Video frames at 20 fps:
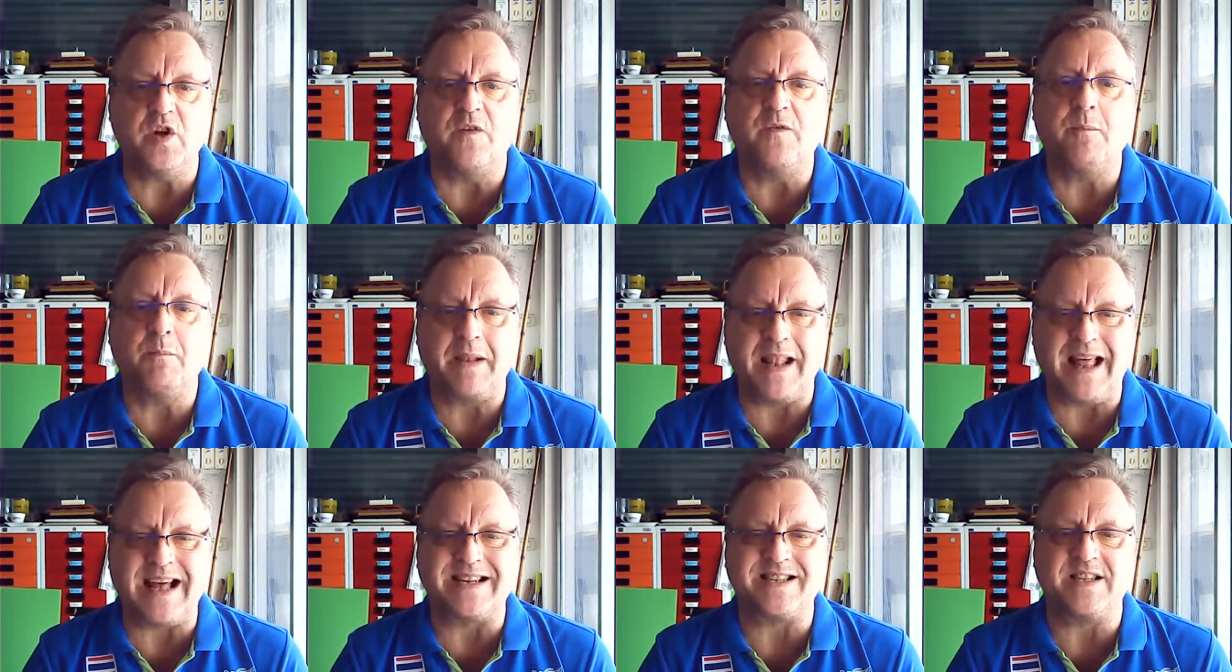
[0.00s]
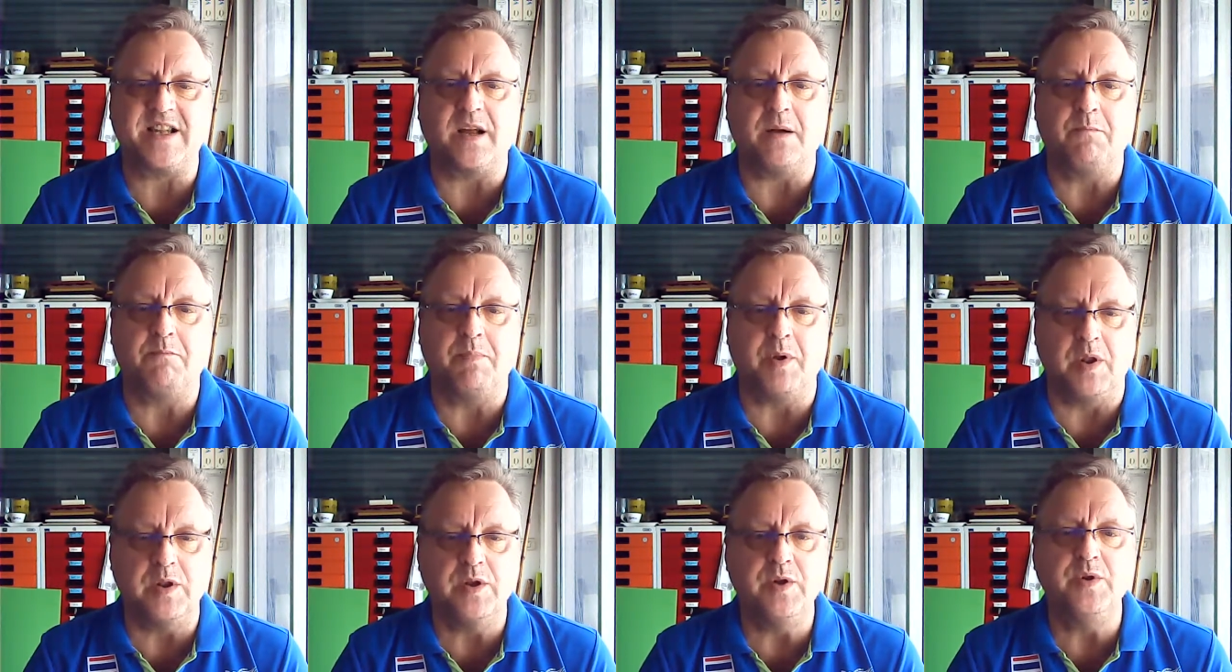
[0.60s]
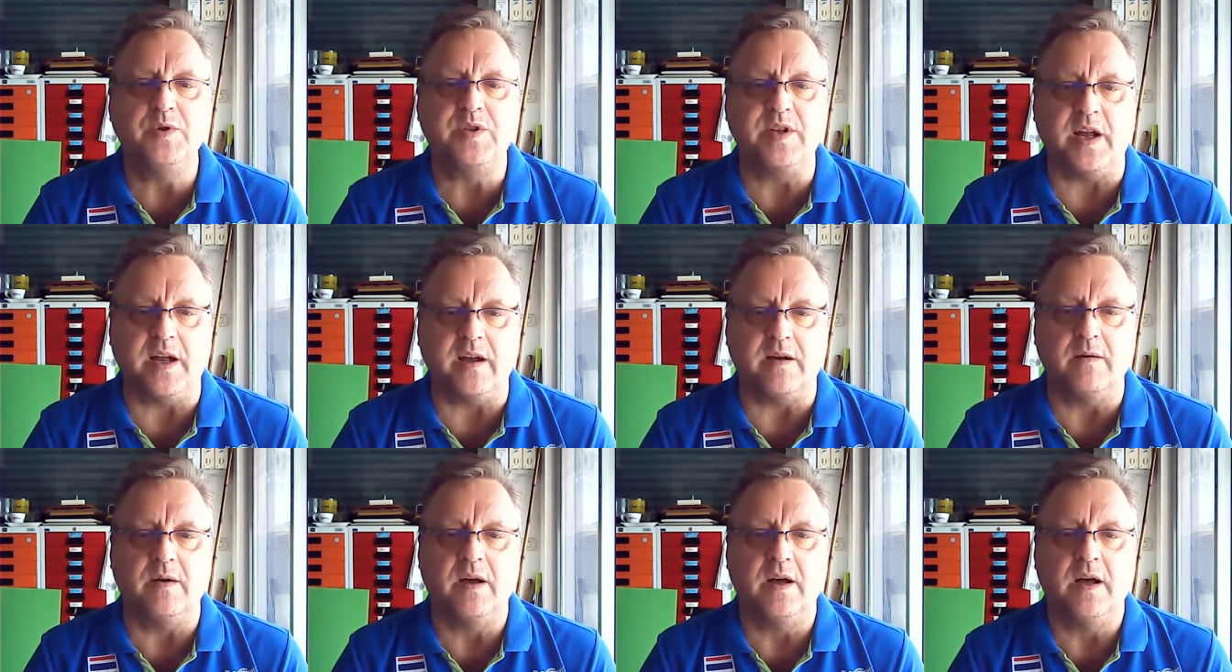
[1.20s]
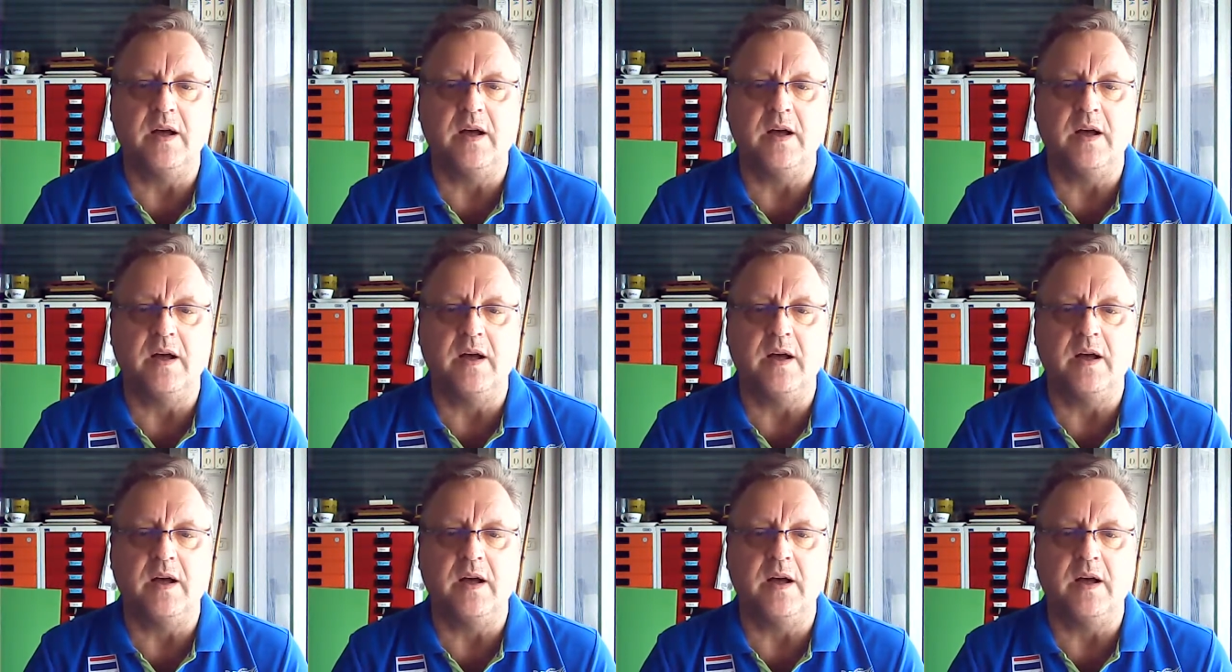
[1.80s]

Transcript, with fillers: of plastic polluting